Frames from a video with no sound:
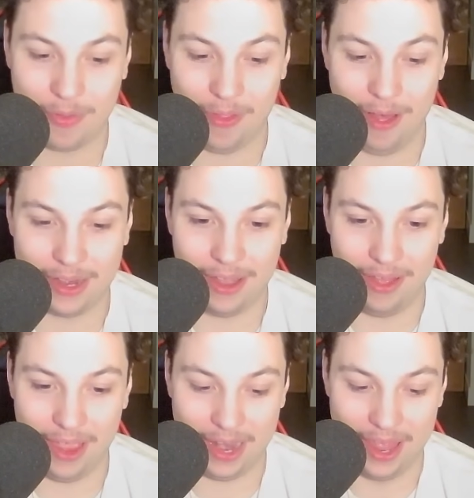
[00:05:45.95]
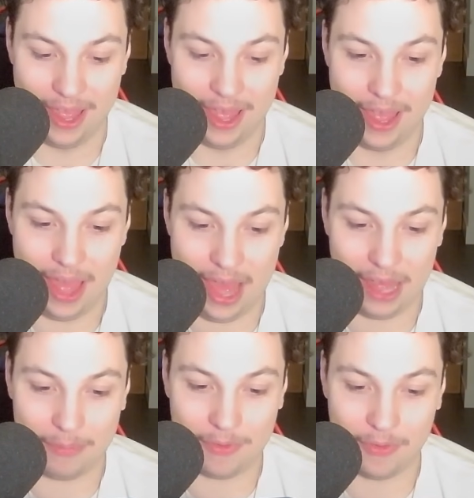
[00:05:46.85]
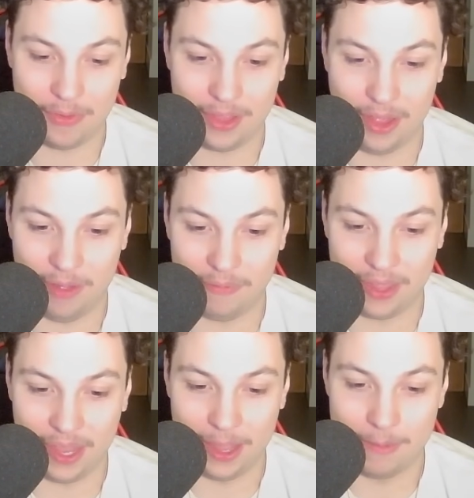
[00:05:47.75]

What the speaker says: locked on. Absolutely lovely.